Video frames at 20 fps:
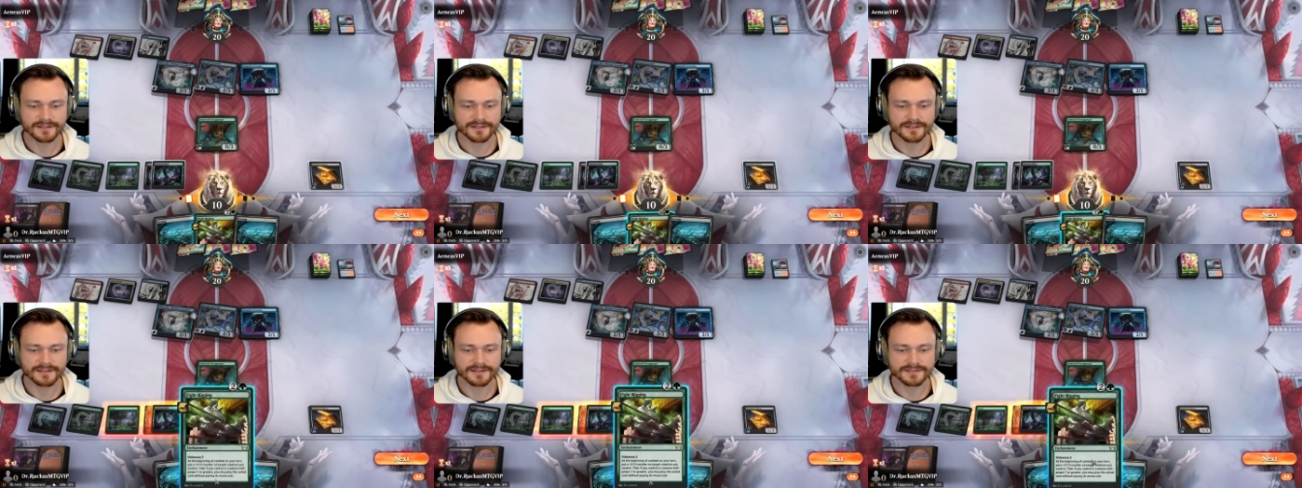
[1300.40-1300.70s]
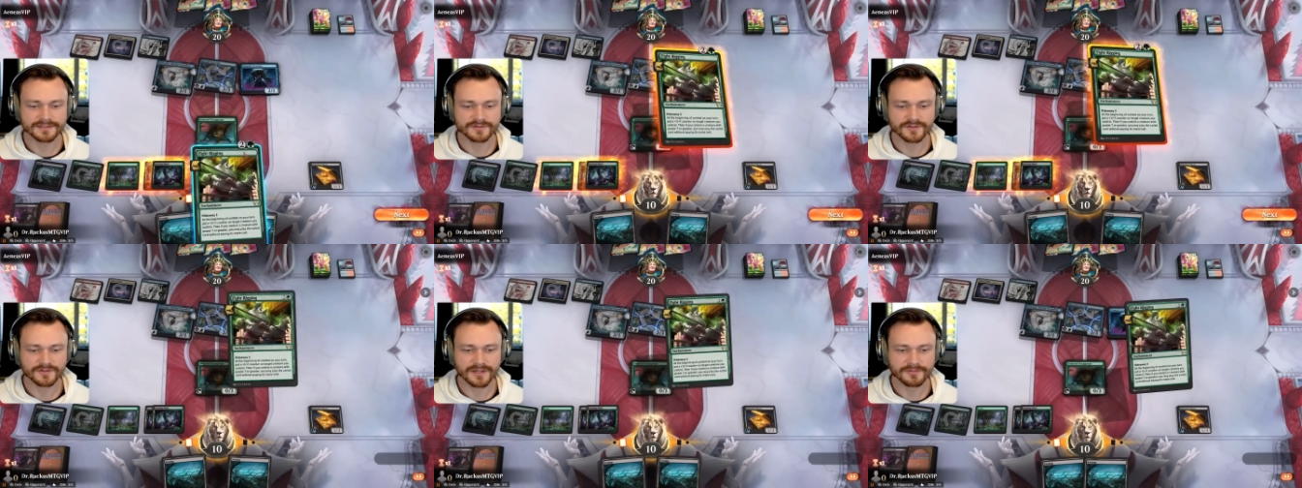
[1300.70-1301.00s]

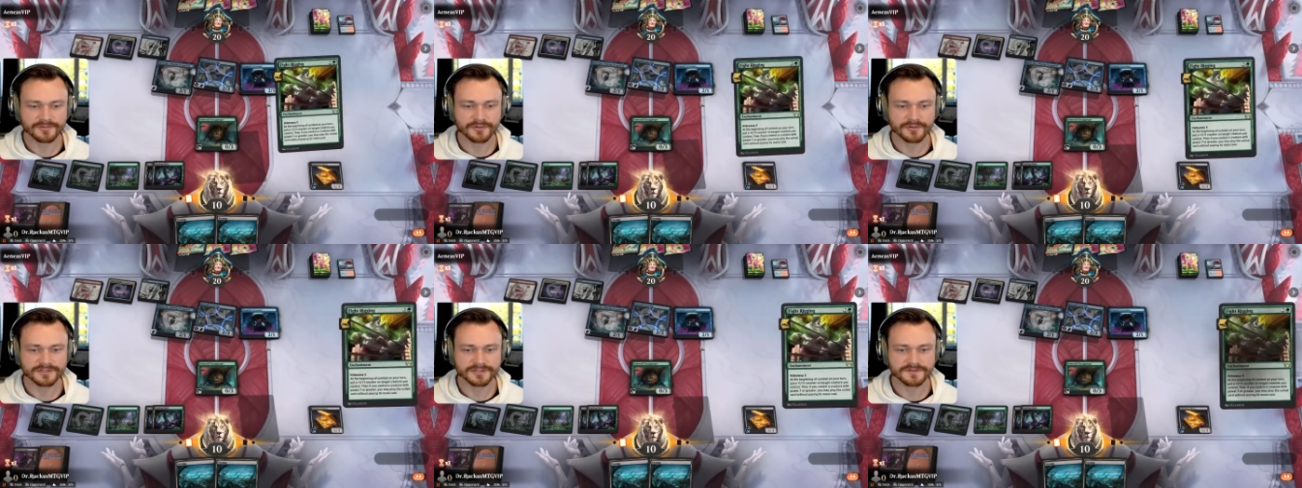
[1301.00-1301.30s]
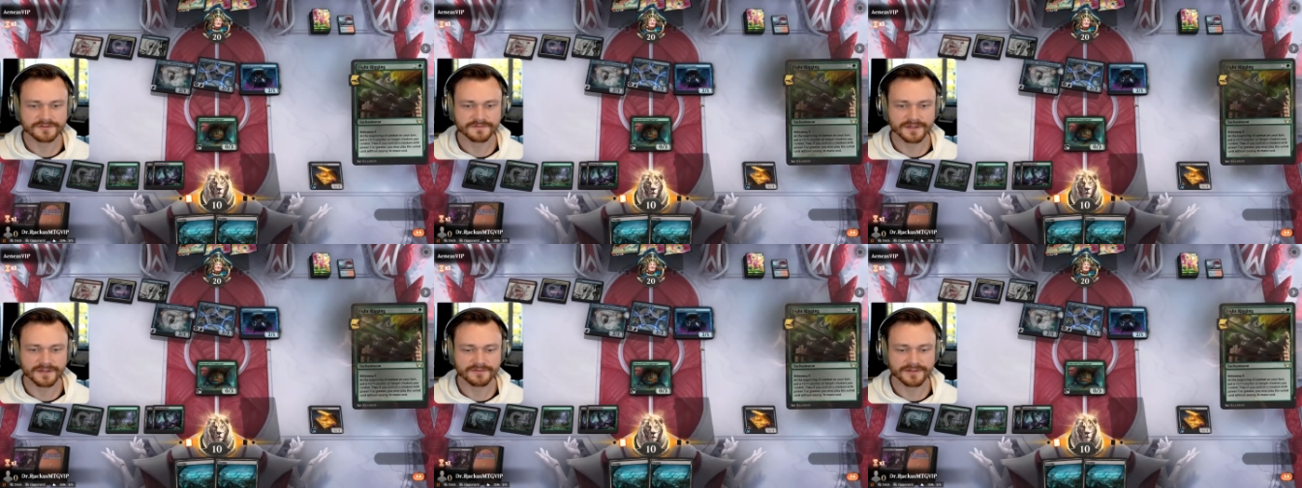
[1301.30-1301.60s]
it's Scrap
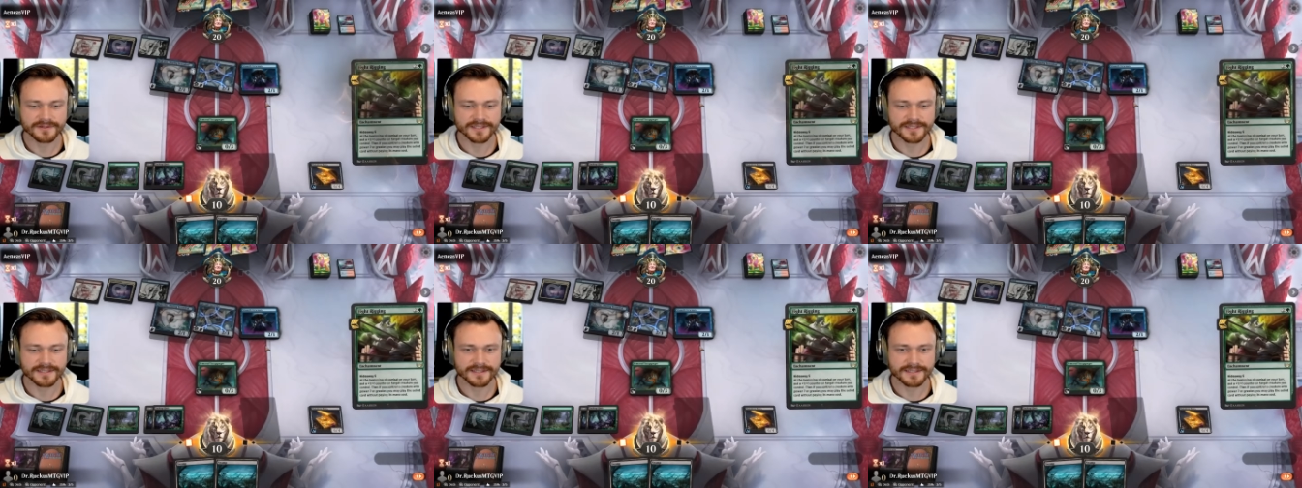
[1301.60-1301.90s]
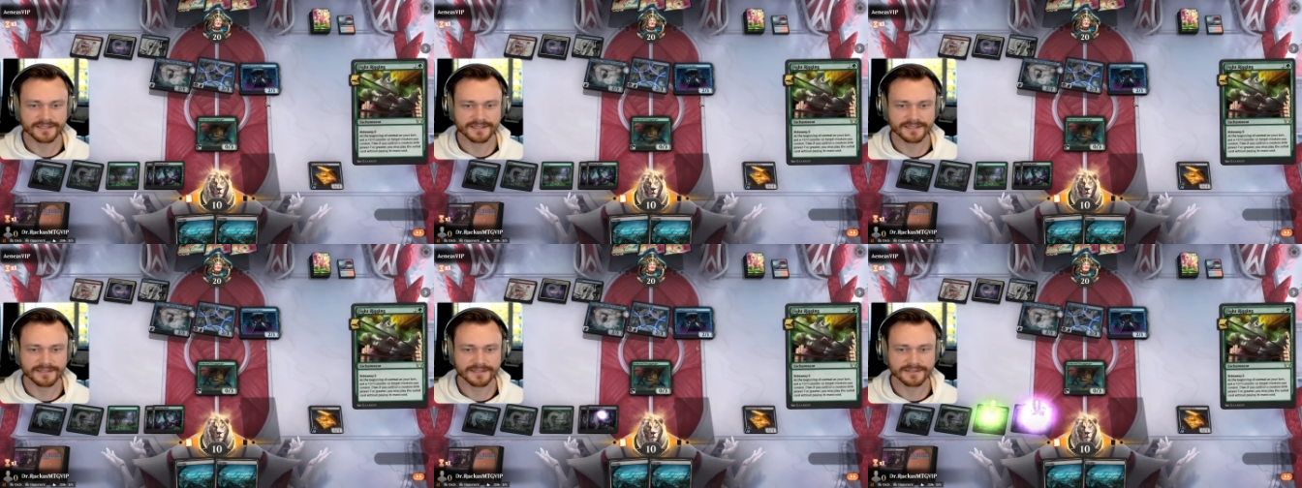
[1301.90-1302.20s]
Gorge, Fight Rigging,
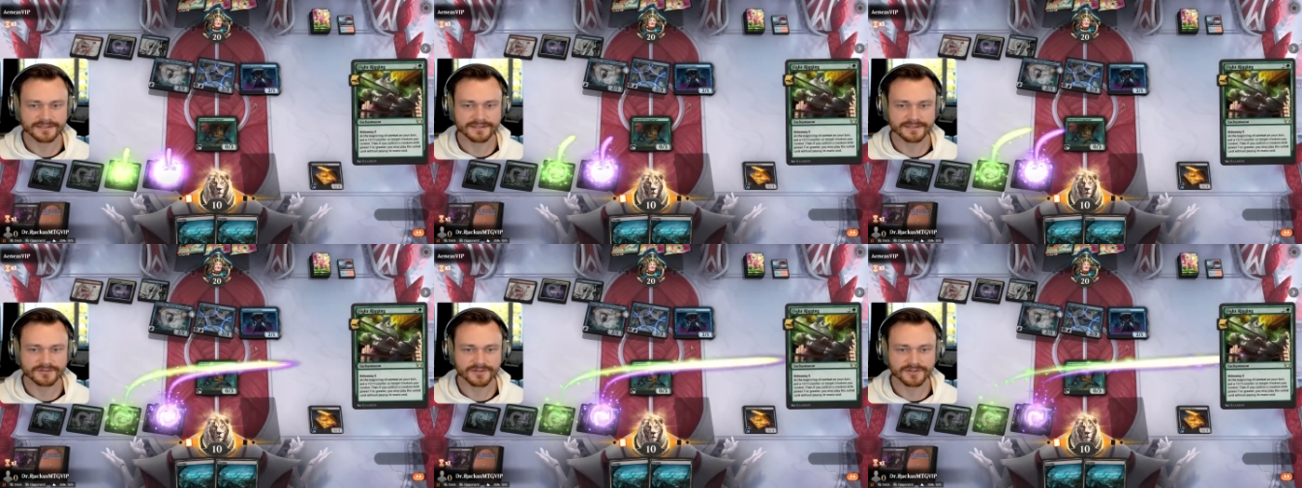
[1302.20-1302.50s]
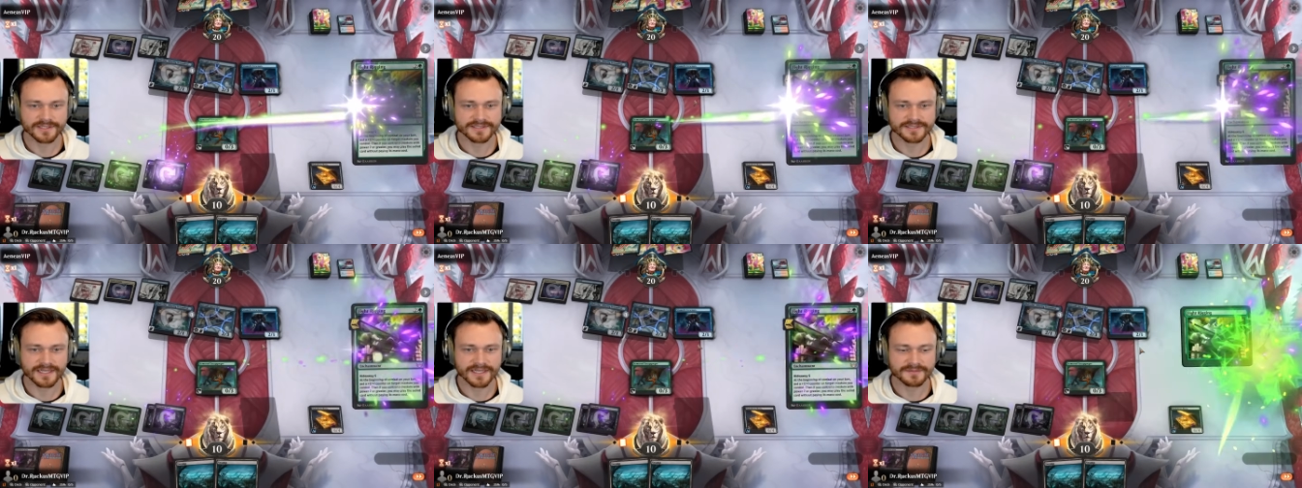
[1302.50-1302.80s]
and
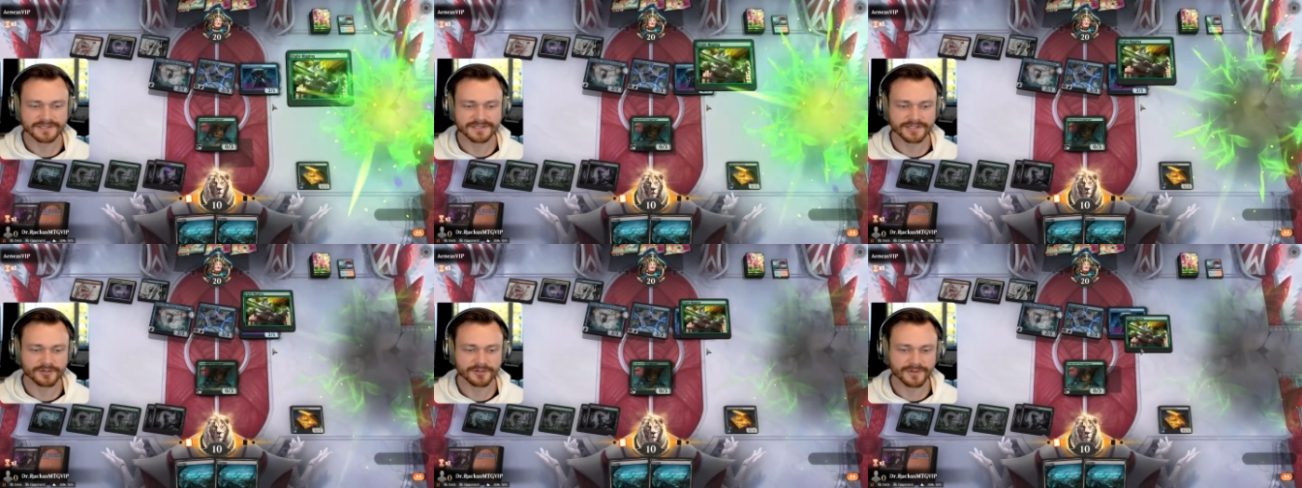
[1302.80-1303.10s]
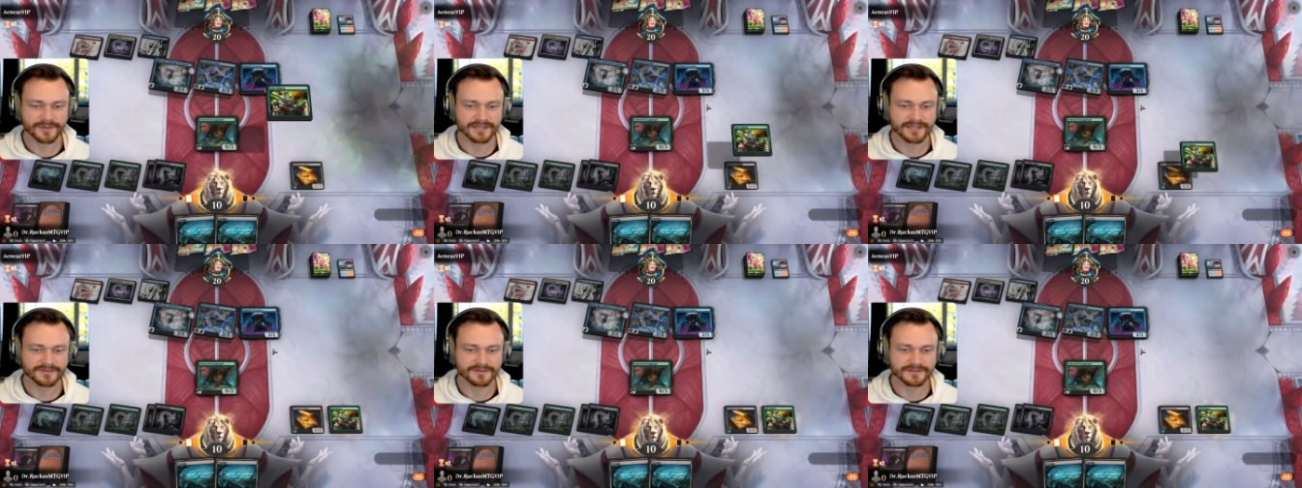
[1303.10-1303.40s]
try to top deck our
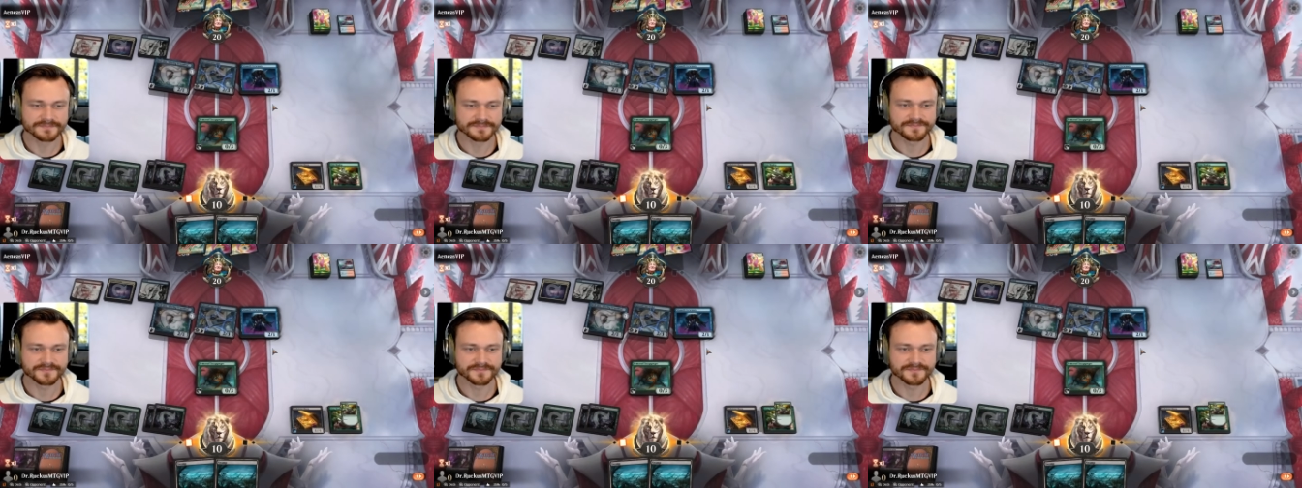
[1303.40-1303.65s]
way out of it.